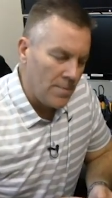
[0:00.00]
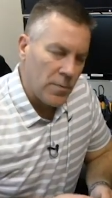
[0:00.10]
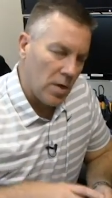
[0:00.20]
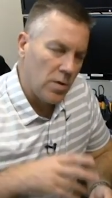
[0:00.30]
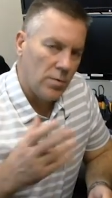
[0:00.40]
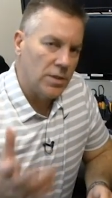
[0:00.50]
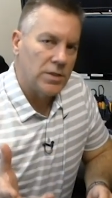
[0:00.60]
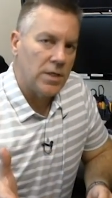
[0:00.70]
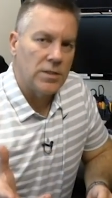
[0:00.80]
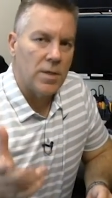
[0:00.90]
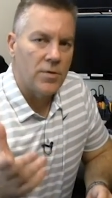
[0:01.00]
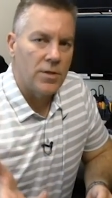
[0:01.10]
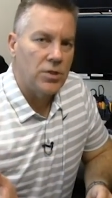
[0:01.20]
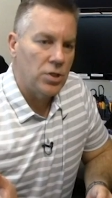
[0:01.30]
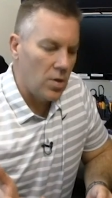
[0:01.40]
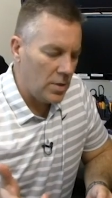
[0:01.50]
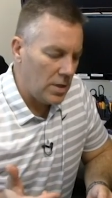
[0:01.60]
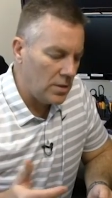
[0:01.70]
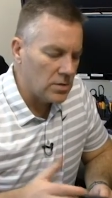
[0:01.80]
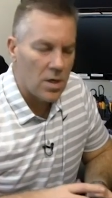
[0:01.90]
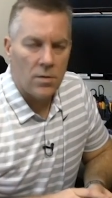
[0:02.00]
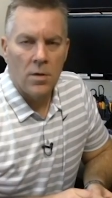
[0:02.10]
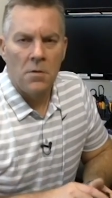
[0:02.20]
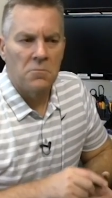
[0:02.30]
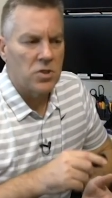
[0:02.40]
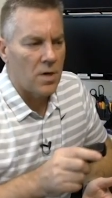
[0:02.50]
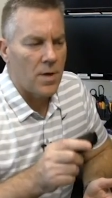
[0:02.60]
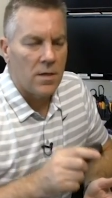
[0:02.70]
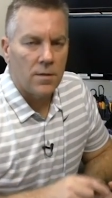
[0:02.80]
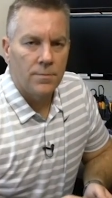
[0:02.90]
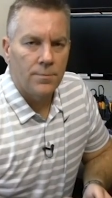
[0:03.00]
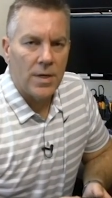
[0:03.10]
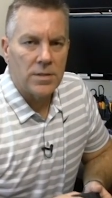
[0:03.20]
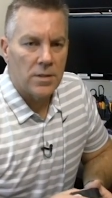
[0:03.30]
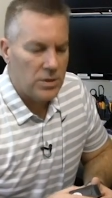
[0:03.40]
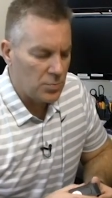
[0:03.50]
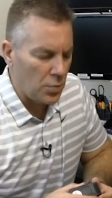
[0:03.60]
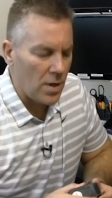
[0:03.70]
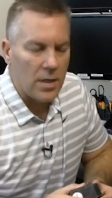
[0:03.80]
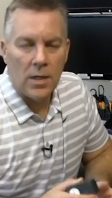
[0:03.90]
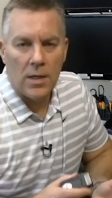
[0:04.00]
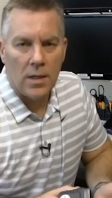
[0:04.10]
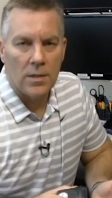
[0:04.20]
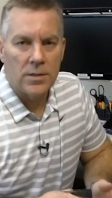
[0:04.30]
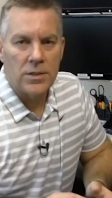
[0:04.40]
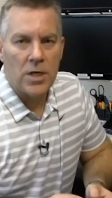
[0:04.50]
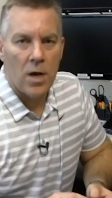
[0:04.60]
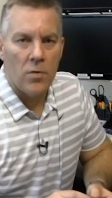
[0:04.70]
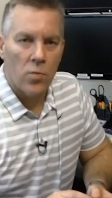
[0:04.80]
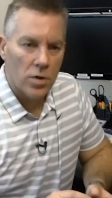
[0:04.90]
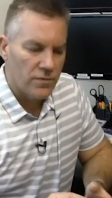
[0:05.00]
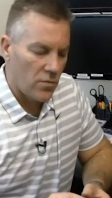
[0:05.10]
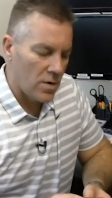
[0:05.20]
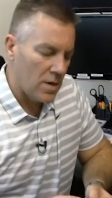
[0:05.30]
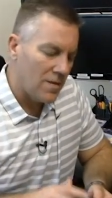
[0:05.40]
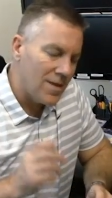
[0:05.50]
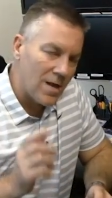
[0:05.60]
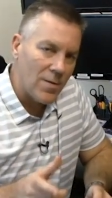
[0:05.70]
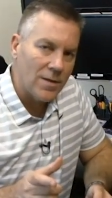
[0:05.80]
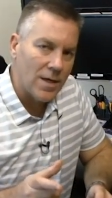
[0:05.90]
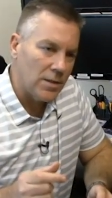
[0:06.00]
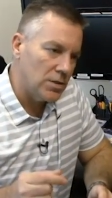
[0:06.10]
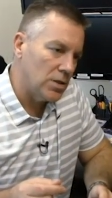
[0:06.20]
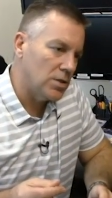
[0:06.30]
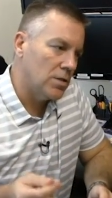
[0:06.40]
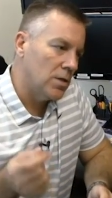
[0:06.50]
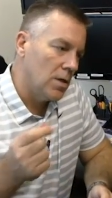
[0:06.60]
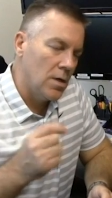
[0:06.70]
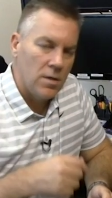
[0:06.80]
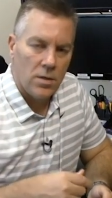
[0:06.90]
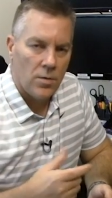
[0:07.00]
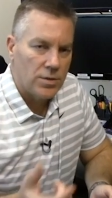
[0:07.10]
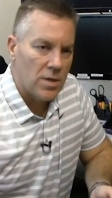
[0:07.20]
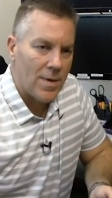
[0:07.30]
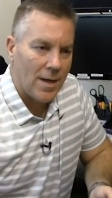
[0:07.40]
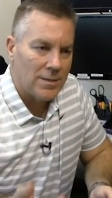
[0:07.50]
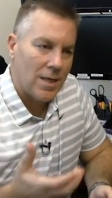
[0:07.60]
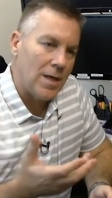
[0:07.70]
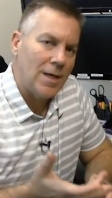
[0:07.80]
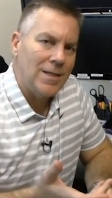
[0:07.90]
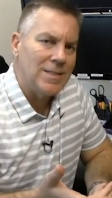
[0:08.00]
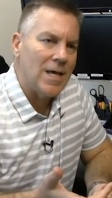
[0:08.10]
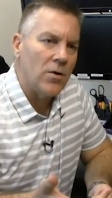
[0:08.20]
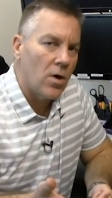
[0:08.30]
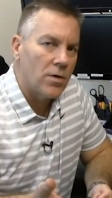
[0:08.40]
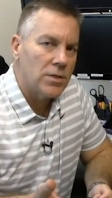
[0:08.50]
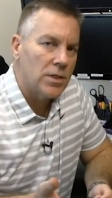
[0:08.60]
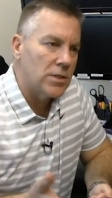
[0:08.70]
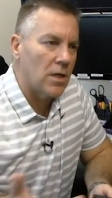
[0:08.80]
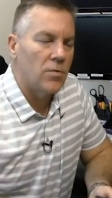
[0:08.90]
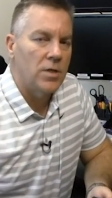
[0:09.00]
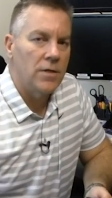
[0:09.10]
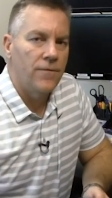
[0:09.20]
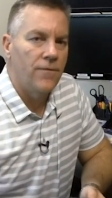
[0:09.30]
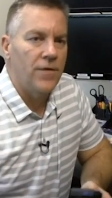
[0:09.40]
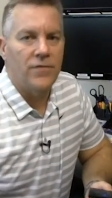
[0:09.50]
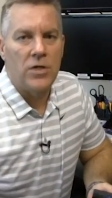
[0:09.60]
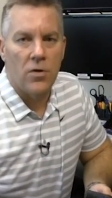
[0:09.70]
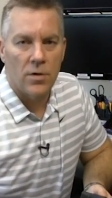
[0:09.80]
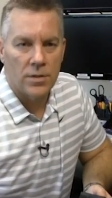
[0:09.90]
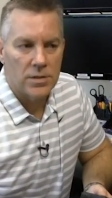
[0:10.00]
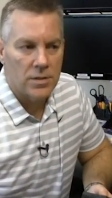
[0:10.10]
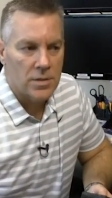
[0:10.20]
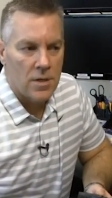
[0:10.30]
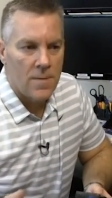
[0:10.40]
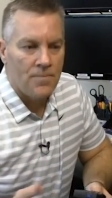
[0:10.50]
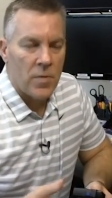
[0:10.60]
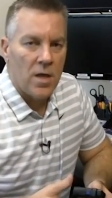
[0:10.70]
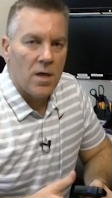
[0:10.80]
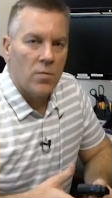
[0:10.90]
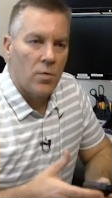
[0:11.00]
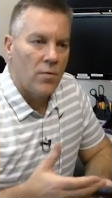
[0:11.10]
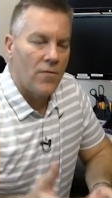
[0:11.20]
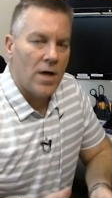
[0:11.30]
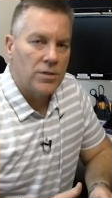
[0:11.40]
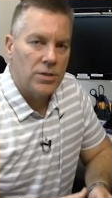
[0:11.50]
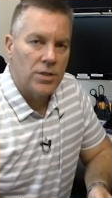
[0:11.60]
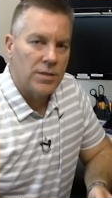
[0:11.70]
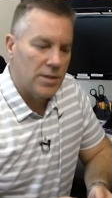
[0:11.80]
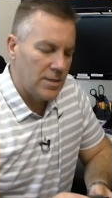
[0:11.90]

you know, we don't want to sell you something that you don't need. So start by basically just plugging it in and see how it works for you and then make that decision. You'd always come back and say, hey, I need 10 harnesses. I don't need 50 harnesses and we'll provide you just the